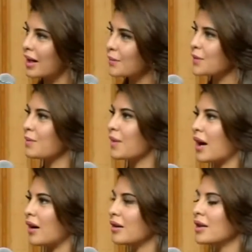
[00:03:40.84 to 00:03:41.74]
it comes from
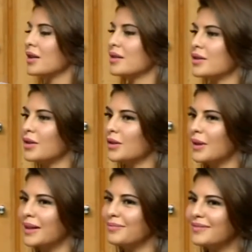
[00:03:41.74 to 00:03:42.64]
there.
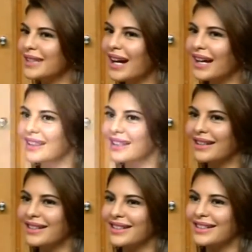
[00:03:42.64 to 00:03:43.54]
So, yeah, I
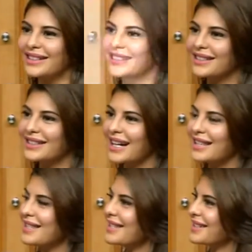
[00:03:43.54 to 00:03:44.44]
think
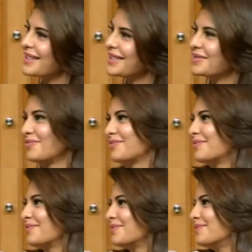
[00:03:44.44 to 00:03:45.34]
that's
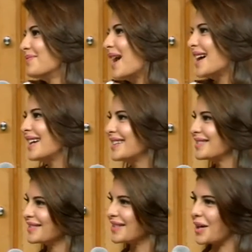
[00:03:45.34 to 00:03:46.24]

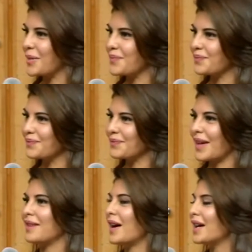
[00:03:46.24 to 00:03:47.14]
my
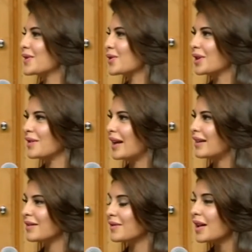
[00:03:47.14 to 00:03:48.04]
advice, or
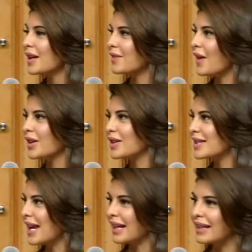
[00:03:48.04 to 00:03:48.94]
if I
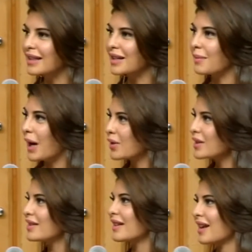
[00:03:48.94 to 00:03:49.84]
could say anything
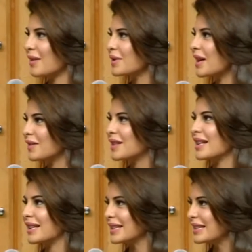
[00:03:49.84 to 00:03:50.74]
about it, then I would
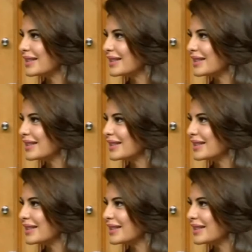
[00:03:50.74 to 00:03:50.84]
definitely say this.